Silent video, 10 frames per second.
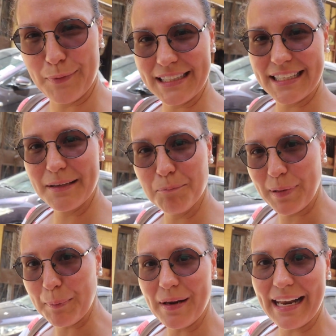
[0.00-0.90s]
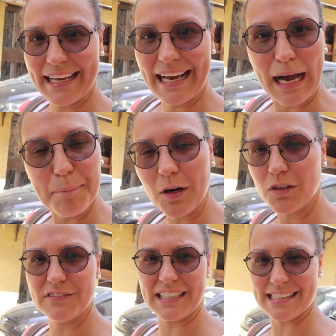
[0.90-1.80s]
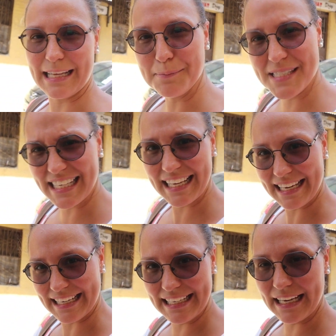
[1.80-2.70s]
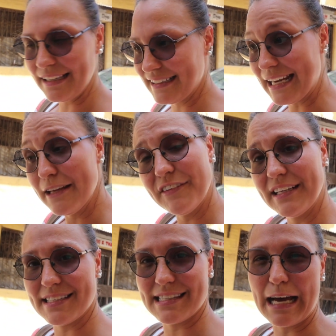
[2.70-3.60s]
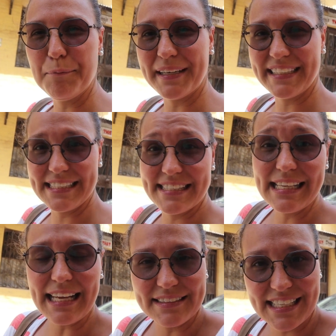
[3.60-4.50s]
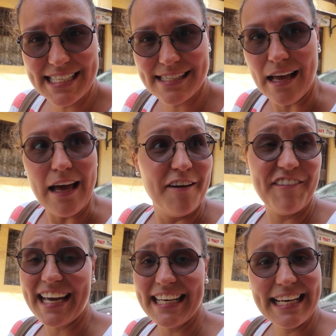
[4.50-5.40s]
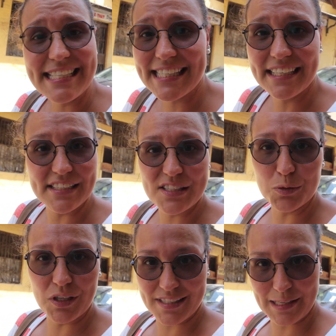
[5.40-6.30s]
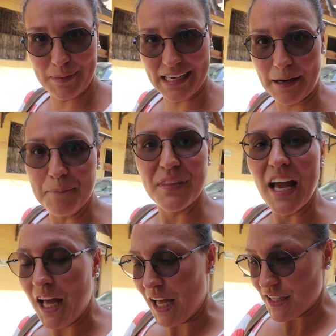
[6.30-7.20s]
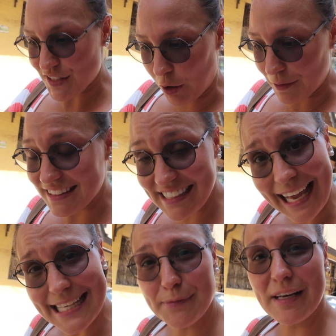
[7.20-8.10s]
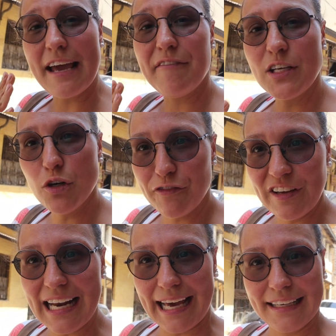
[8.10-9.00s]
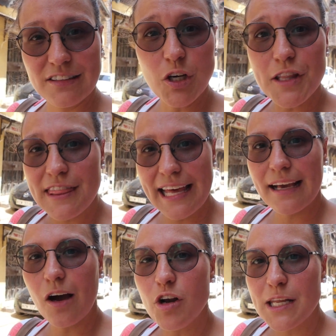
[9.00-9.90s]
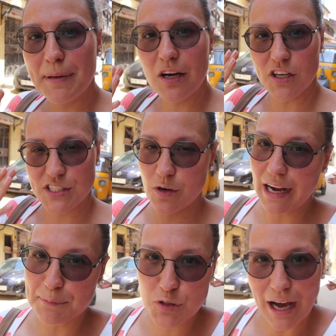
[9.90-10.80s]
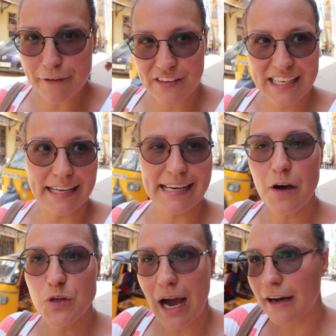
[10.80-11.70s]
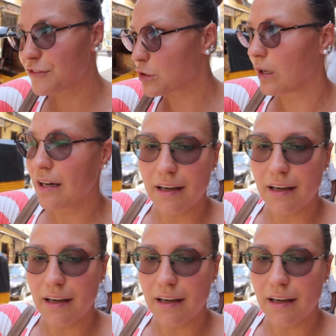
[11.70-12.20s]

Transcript: when people like come out of the slums in Kenya, they live in the slum but they still are dressed very nicely in a suit or similar. So dress whatever you feel like. Don't think only because you come to Africa now you have to